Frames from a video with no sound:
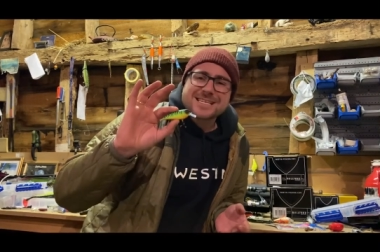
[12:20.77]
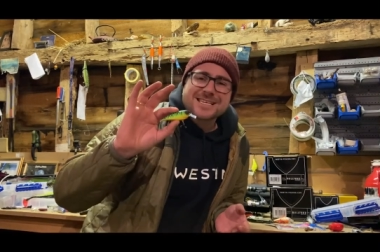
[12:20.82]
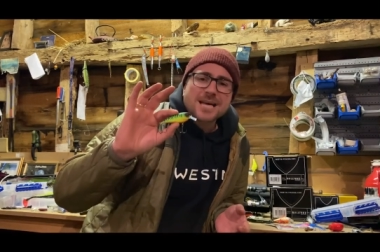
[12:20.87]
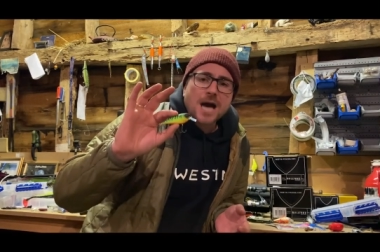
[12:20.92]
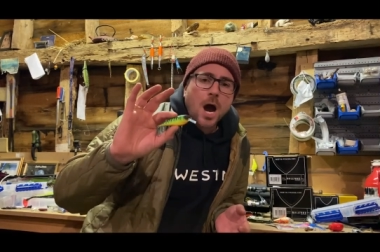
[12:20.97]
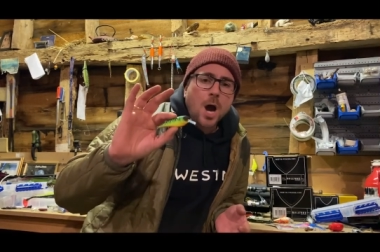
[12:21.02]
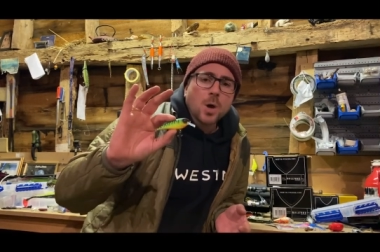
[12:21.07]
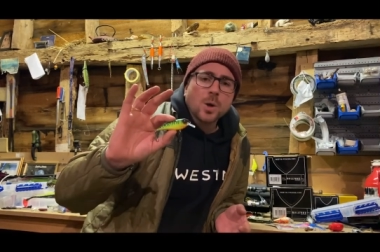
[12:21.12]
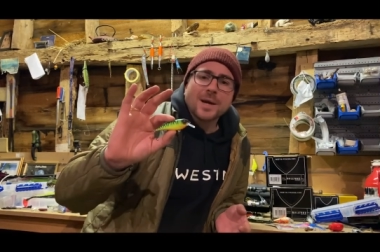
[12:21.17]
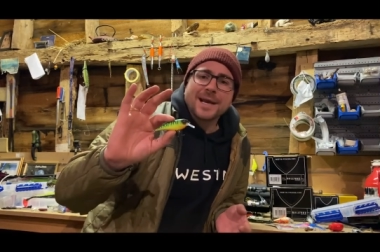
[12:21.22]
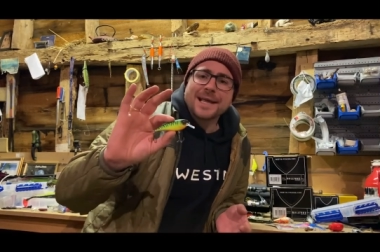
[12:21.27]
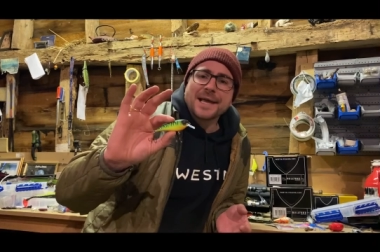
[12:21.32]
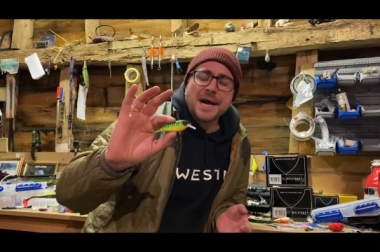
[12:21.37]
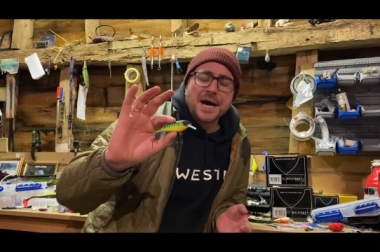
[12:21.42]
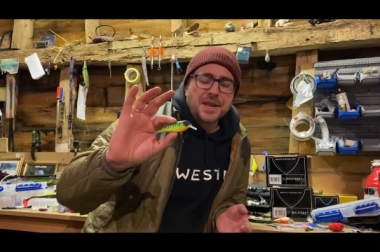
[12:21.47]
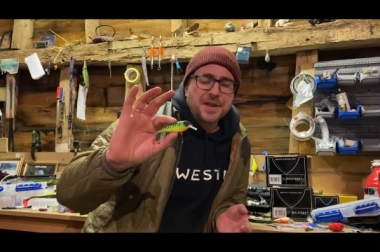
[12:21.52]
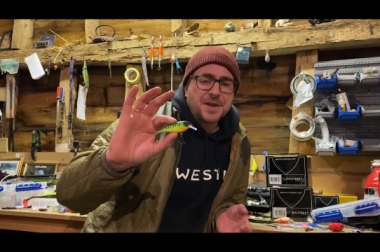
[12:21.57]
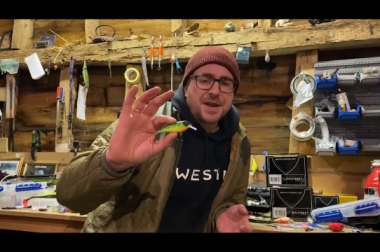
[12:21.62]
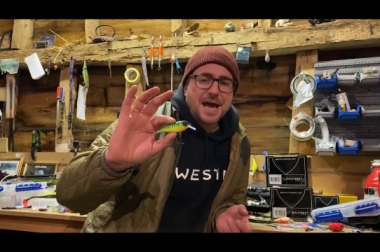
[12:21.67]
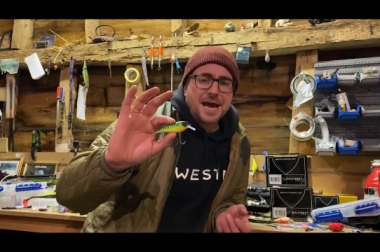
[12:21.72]
totally
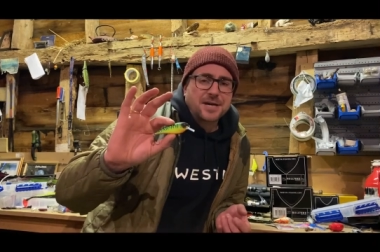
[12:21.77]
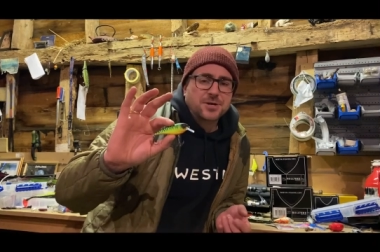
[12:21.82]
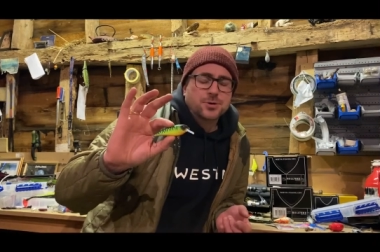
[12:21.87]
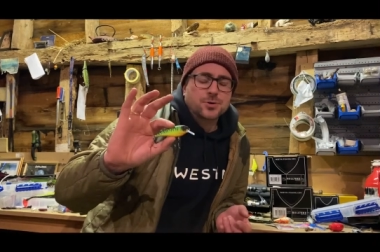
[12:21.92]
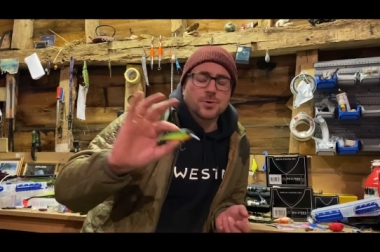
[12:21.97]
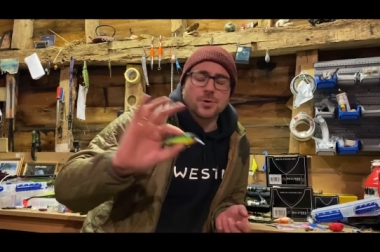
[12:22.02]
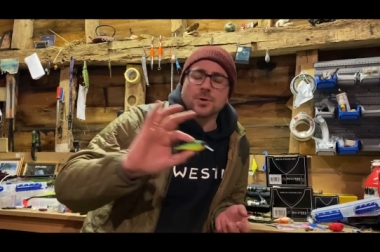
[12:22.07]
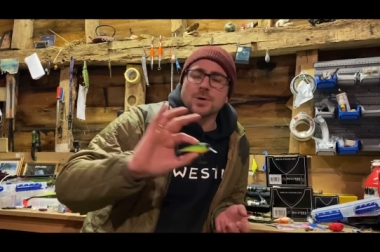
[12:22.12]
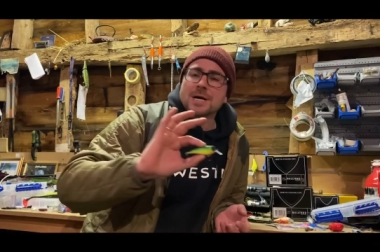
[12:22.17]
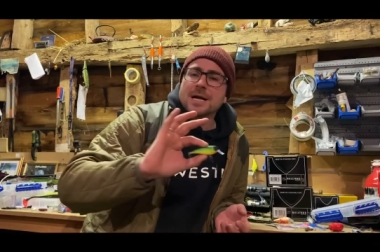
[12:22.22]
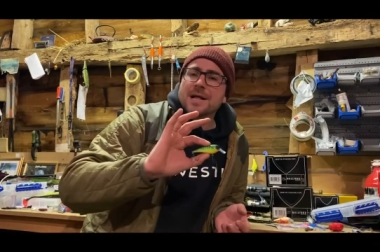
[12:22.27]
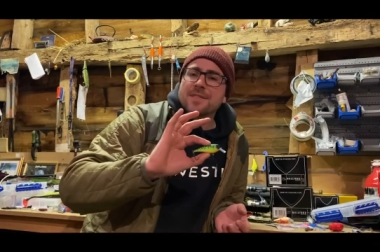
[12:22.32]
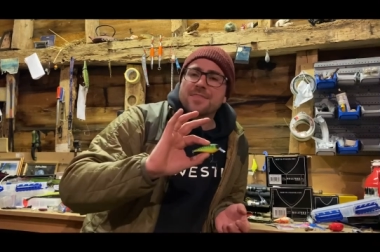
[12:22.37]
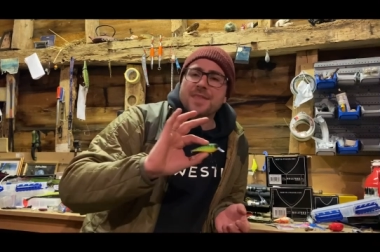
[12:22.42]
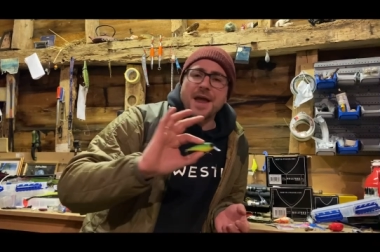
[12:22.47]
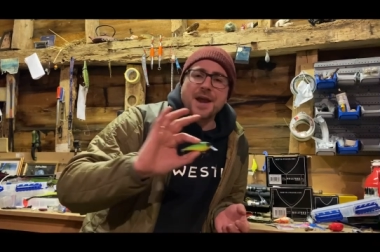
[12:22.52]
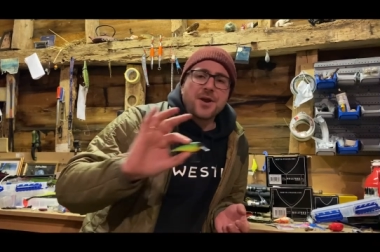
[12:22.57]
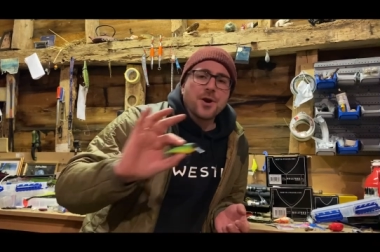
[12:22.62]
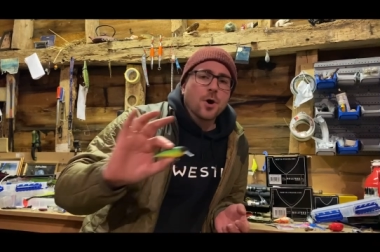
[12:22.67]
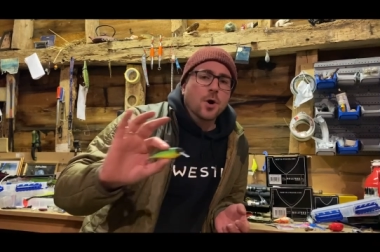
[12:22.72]
unnatural.
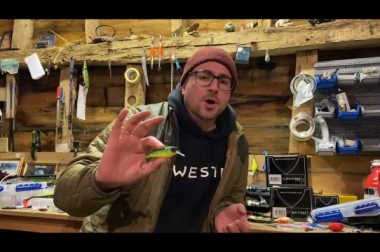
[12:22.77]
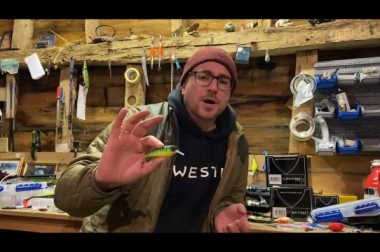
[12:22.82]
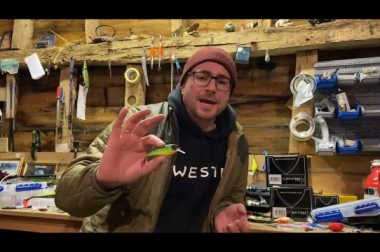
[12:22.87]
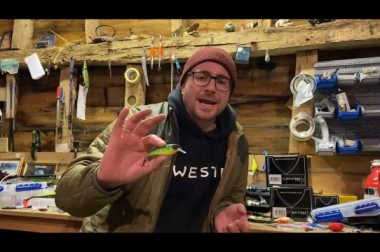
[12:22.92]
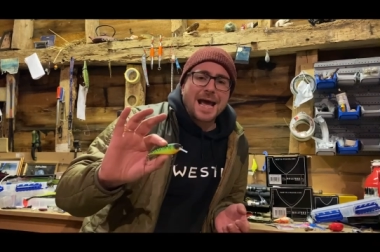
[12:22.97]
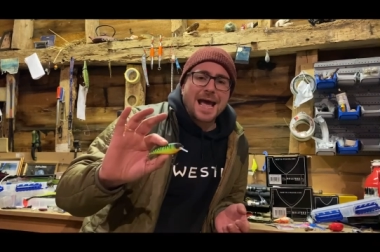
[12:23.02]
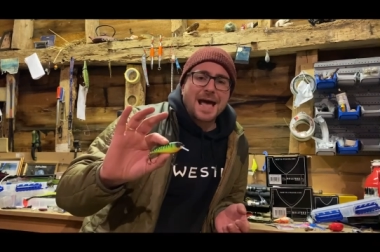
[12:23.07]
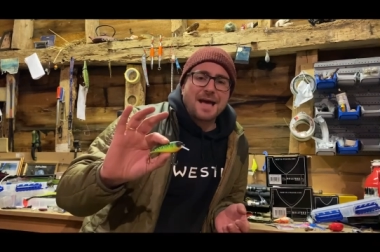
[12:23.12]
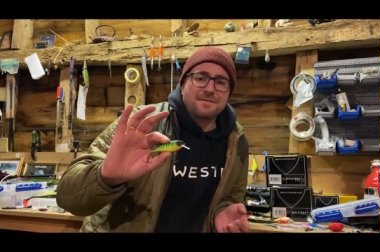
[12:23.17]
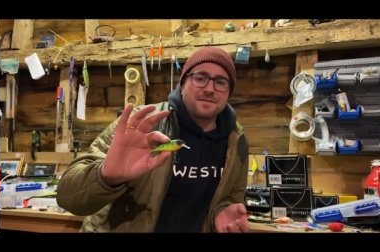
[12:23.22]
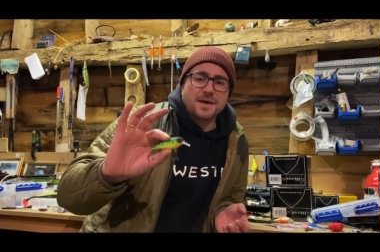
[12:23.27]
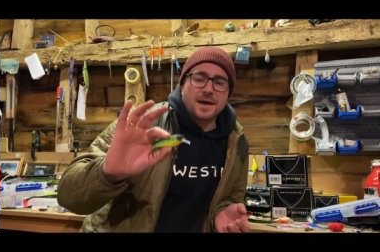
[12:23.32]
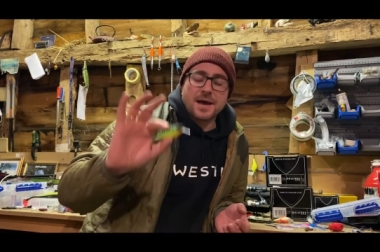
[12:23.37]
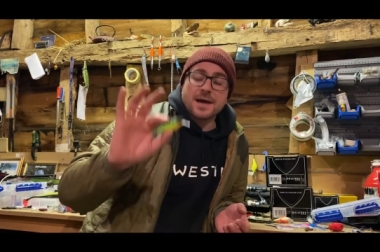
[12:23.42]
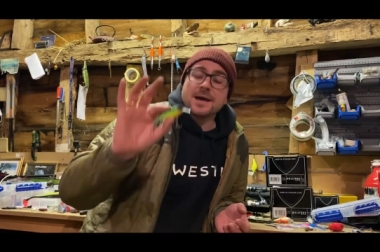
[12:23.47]
They're not going to have it.